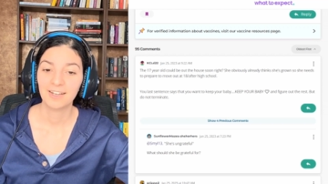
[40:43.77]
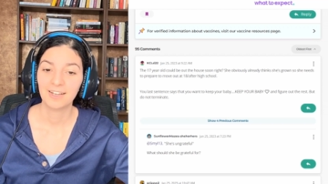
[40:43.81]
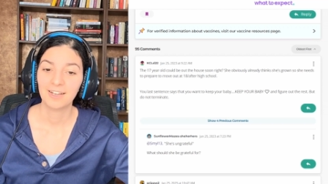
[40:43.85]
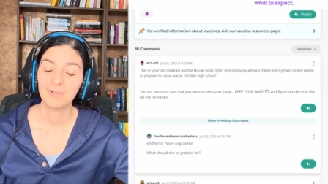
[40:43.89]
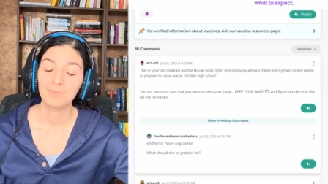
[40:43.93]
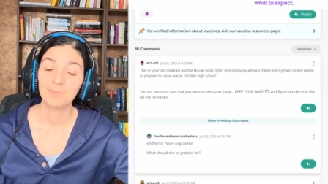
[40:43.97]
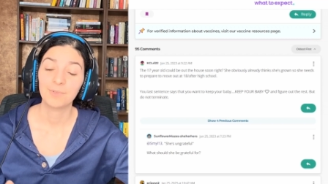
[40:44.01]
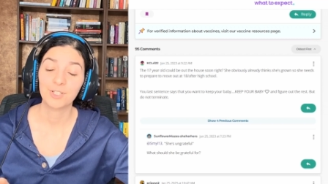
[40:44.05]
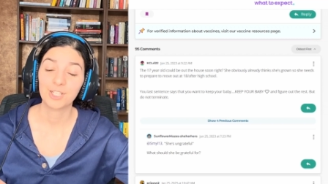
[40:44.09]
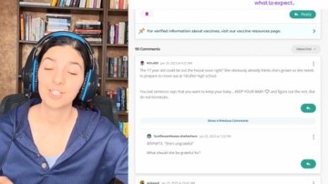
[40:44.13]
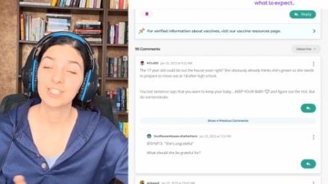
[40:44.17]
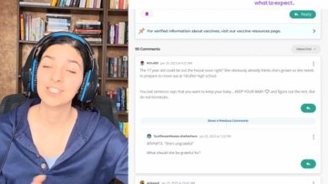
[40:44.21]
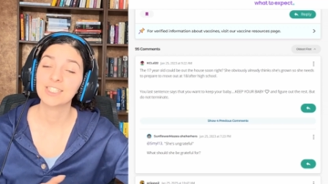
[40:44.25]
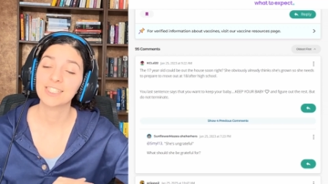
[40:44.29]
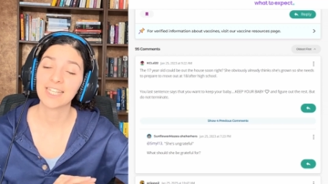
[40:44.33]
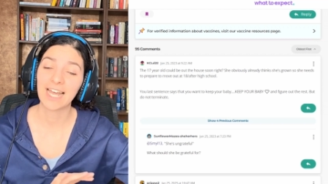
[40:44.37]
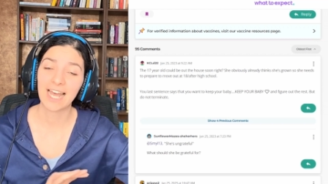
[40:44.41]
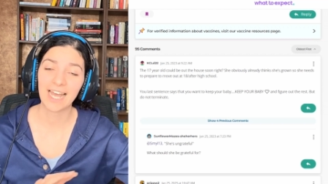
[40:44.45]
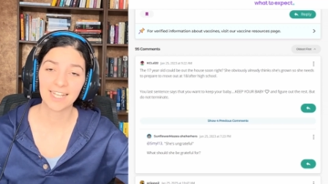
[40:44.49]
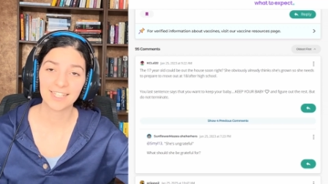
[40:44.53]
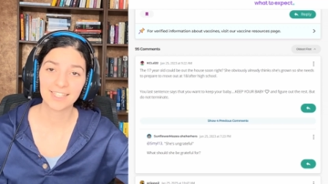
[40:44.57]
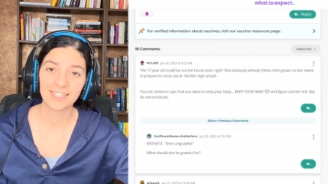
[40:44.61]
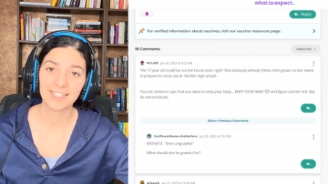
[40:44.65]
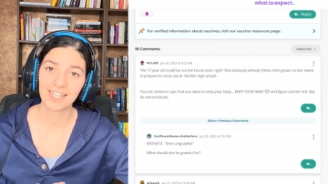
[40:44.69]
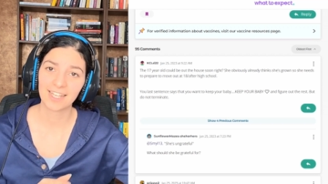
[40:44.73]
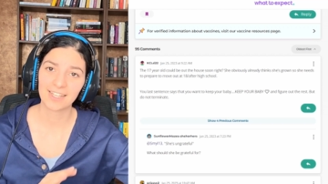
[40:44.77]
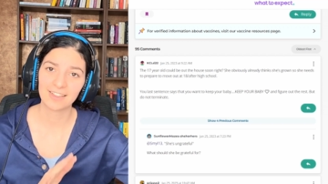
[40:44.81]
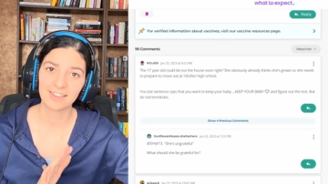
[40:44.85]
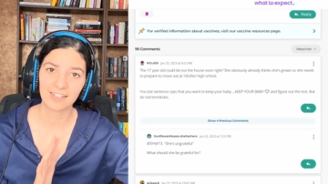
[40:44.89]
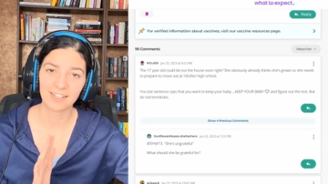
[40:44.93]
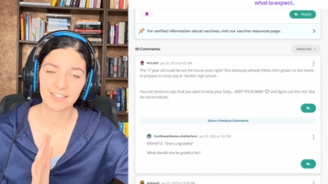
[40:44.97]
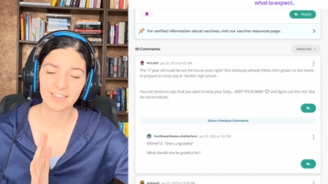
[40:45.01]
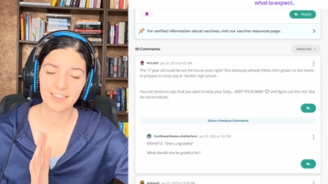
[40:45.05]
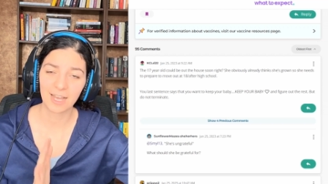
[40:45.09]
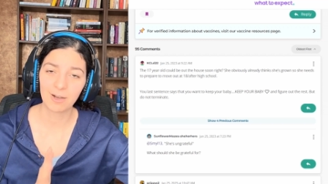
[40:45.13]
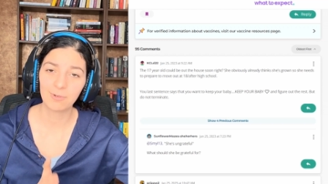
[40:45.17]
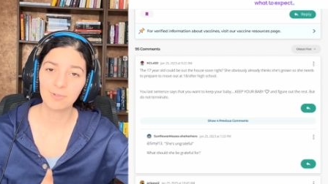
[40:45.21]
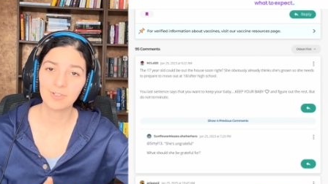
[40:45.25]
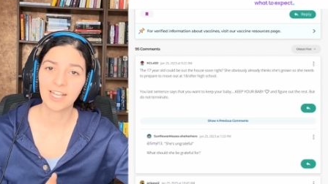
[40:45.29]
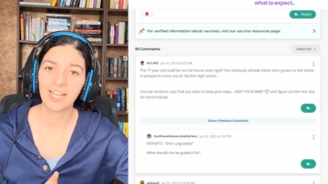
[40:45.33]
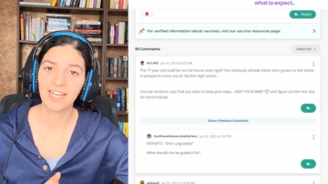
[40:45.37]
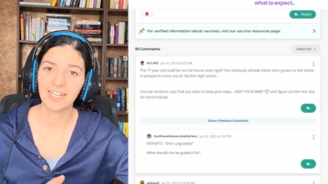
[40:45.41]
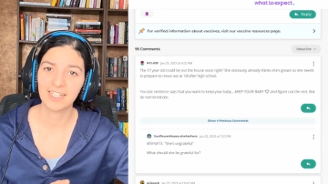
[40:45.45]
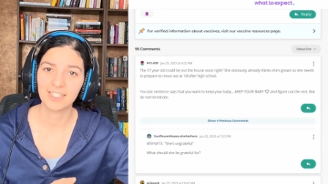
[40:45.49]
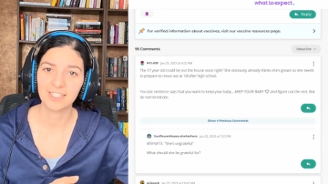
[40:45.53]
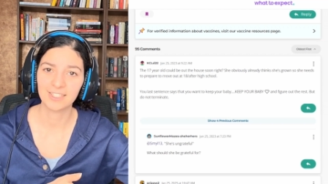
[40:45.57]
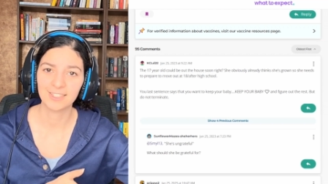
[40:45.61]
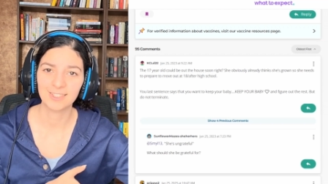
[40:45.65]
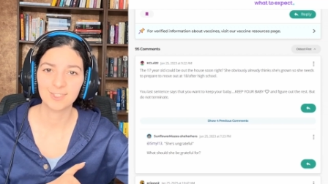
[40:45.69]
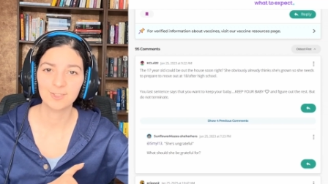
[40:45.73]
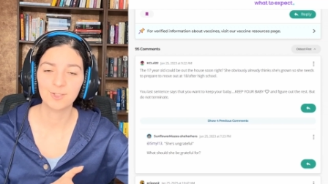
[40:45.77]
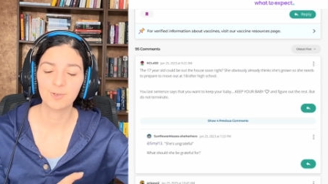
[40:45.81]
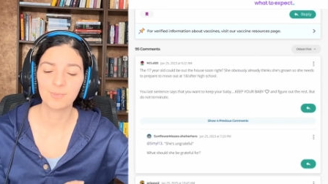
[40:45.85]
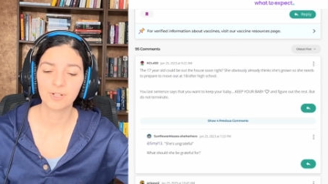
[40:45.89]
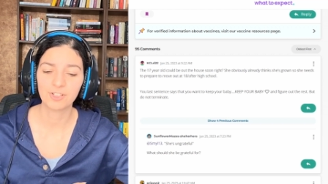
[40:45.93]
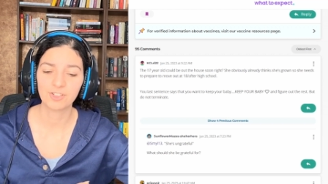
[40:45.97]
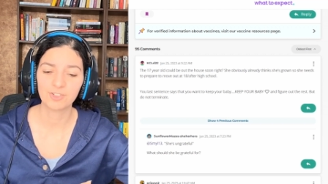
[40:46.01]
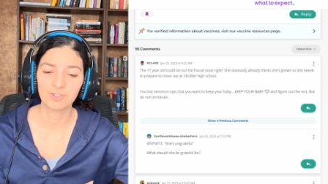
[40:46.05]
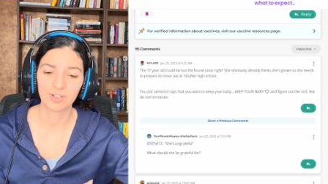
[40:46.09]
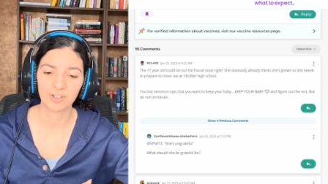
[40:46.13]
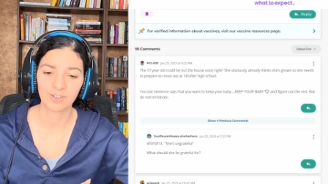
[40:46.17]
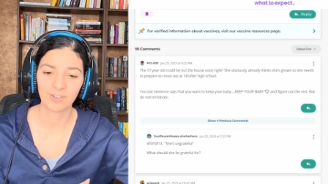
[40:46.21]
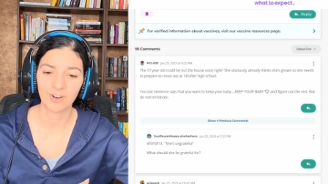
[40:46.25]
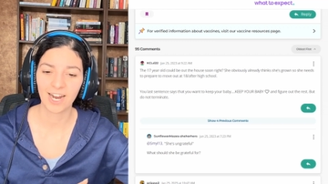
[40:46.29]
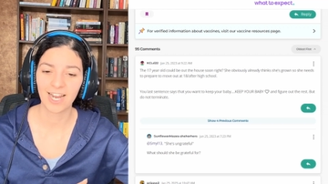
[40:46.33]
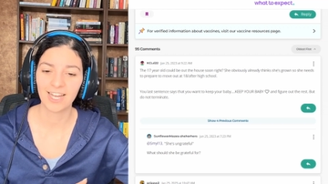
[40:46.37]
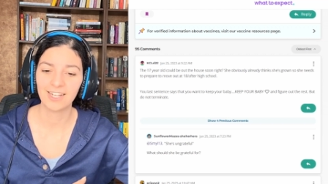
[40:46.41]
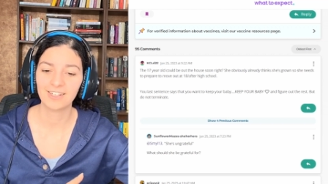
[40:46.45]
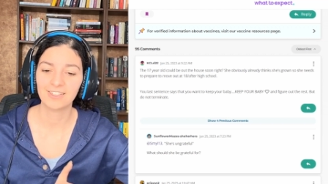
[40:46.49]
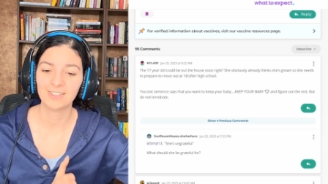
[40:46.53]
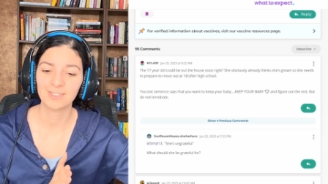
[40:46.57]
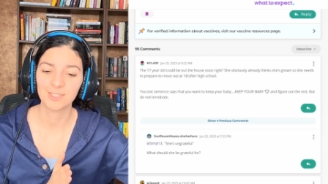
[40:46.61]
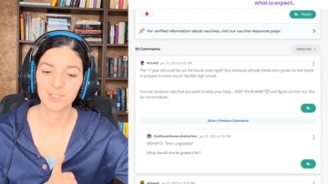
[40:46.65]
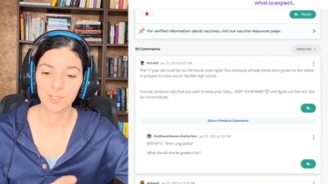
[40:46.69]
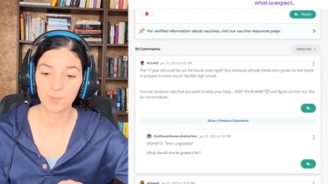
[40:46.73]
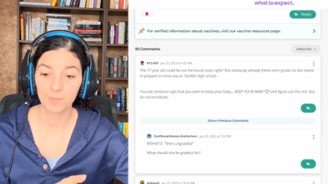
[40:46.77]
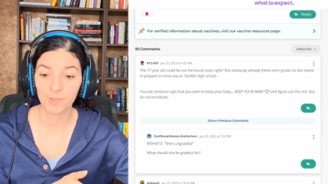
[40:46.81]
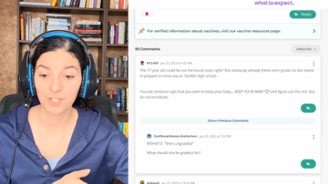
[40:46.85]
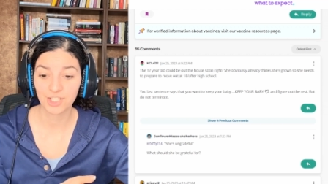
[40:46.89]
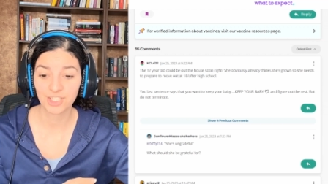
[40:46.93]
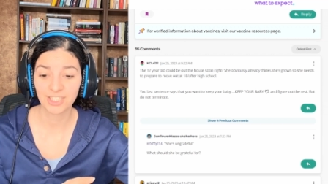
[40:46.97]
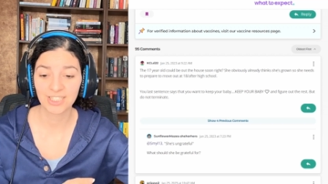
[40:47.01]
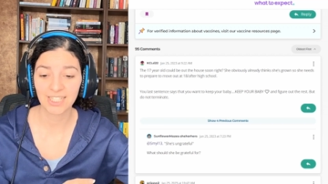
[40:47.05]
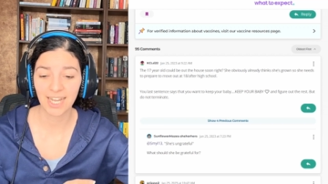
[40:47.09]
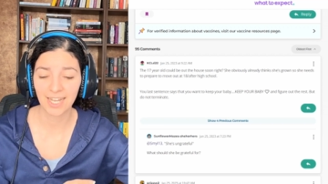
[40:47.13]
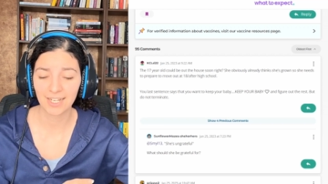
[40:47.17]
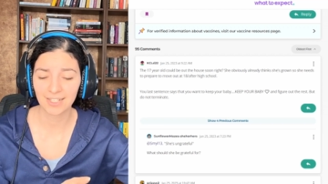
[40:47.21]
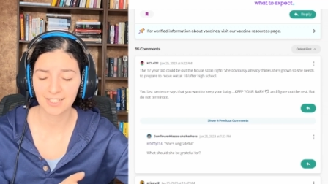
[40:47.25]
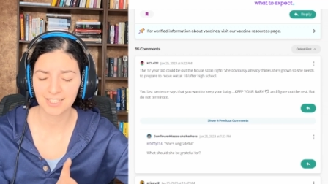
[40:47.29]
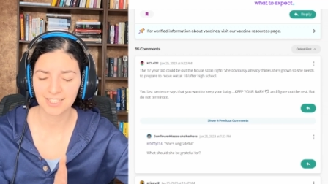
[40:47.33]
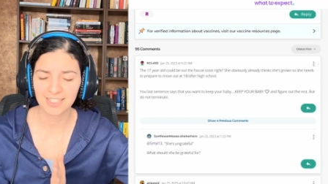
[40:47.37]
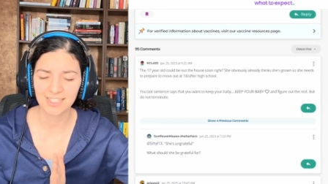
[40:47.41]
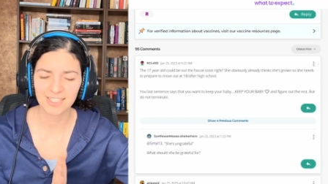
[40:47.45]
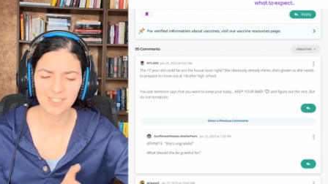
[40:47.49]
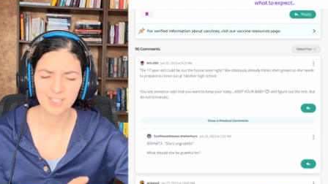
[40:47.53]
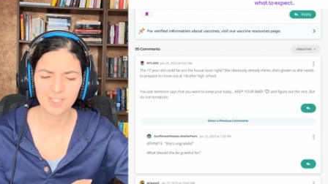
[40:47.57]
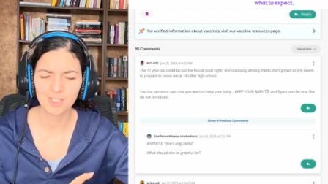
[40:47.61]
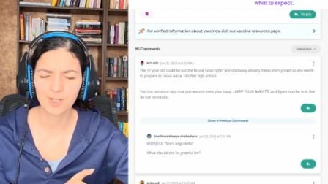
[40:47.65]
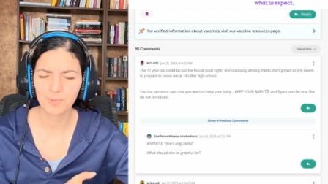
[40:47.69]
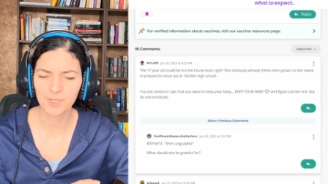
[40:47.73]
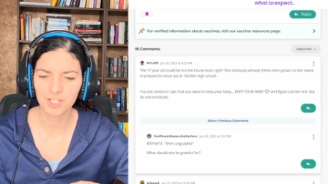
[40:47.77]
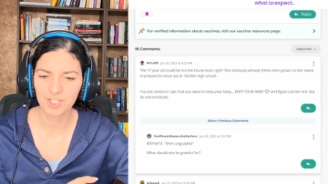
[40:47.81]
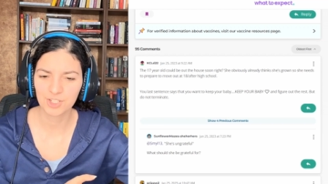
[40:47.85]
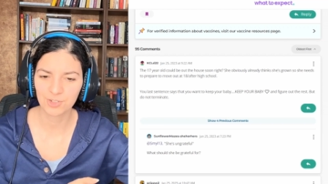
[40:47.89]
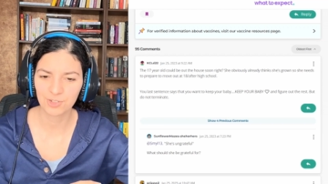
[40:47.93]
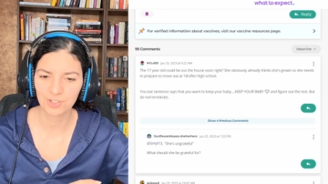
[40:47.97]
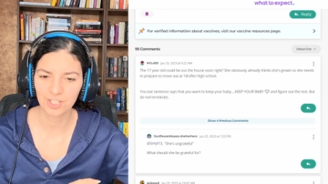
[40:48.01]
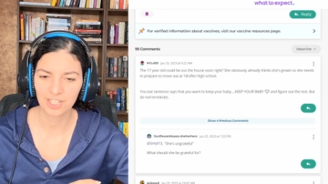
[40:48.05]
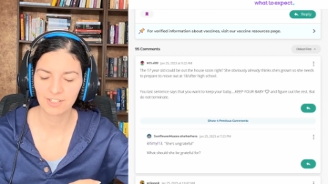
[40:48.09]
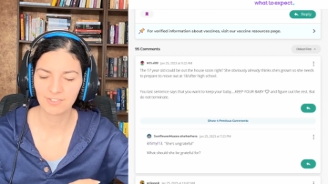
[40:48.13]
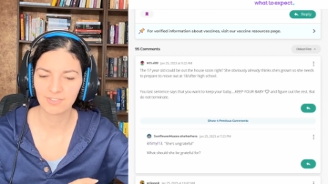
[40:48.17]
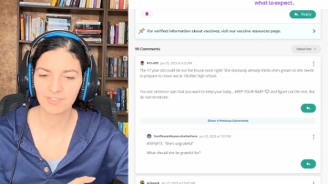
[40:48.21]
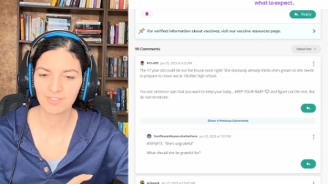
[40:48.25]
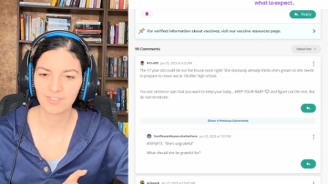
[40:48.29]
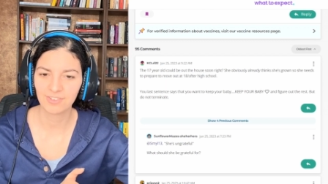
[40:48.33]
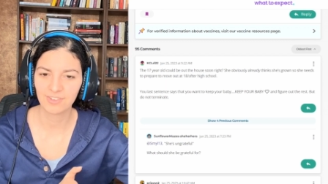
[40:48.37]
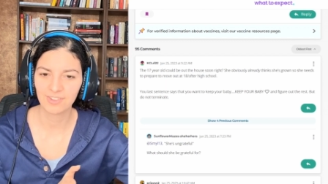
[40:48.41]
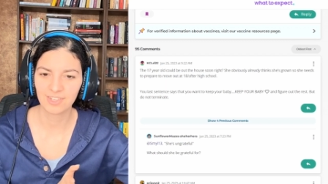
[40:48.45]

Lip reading: because that will end in so much regret and so much sadness and so much grief